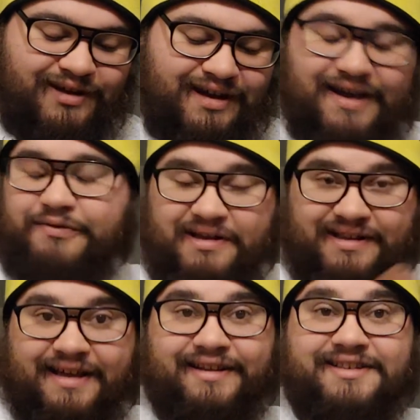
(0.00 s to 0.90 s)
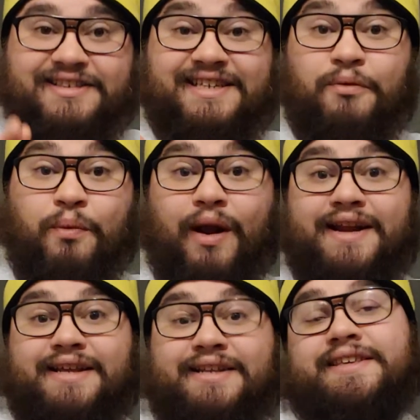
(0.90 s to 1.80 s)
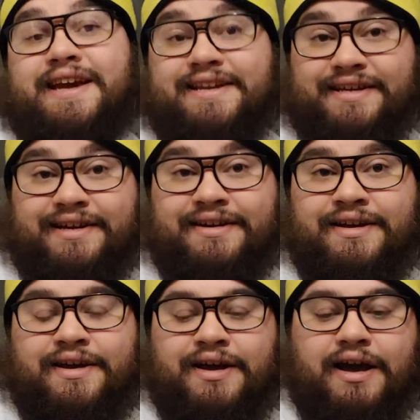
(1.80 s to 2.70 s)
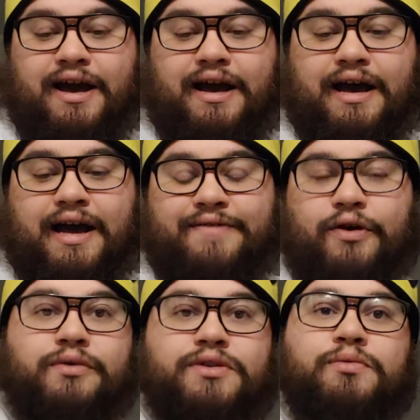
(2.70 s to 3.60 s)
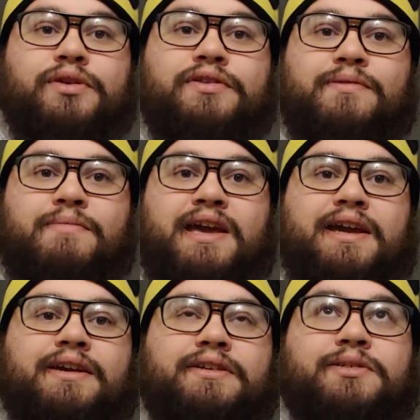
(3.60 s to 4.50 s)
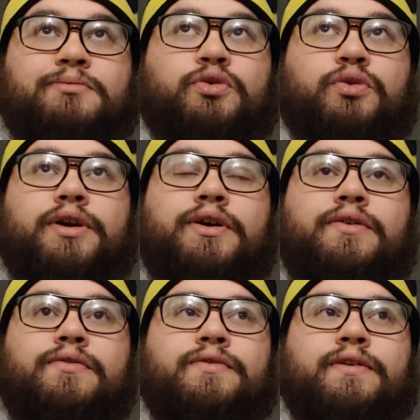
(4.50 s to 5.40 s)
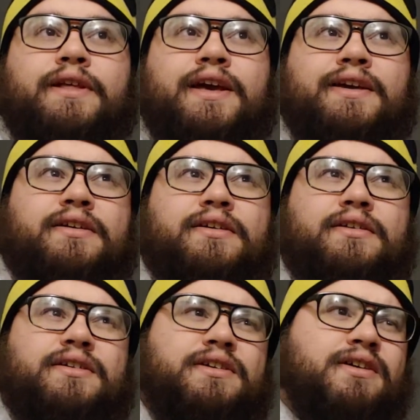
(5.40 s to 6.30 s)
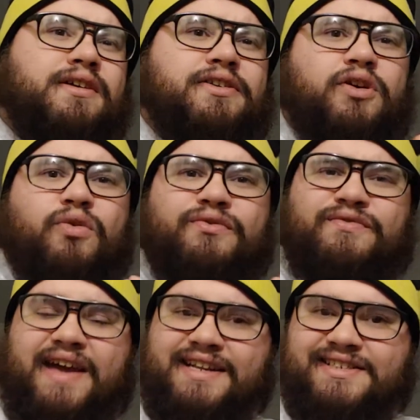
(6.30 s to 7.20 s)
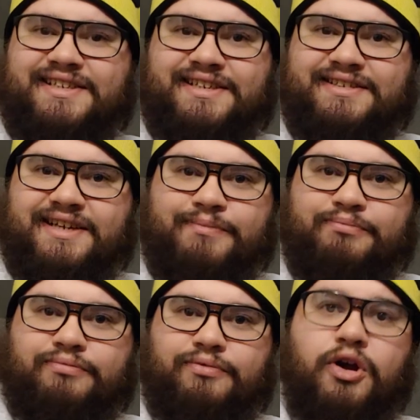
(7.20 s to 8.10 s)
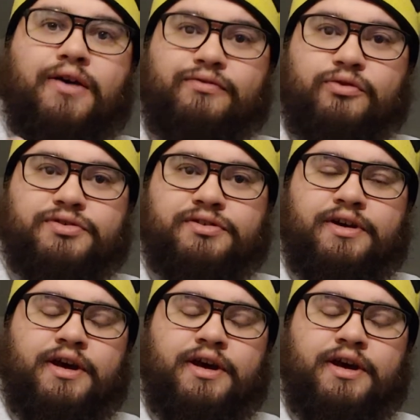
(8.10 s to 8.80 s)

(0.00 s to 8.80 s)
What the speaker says: enough about that. Let's just get right into the idea. I've always wanted to make some sort of like young adult fantasy type novels.